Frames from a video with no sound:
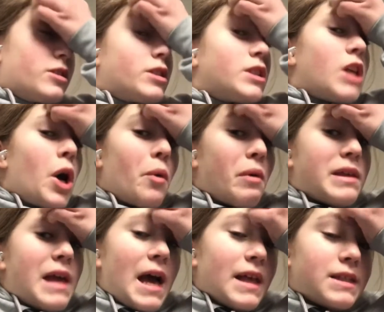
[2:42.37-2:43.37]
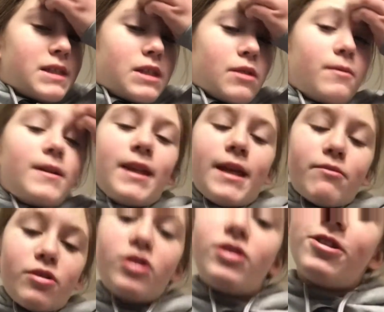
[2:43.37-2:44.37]
So we named her
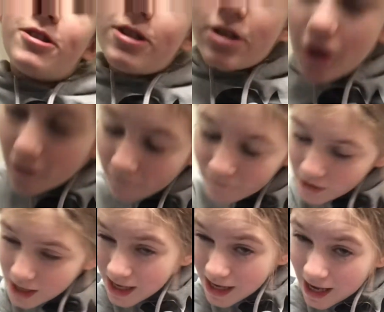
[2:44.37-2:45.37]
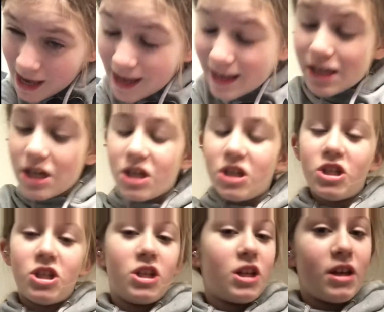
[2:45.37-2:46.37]
Sophie, and she
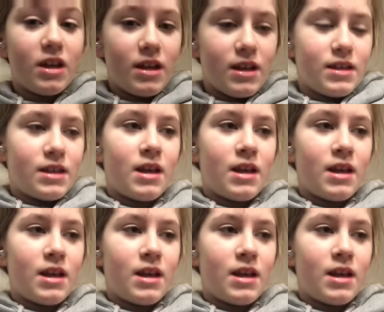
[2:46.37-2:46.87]
is,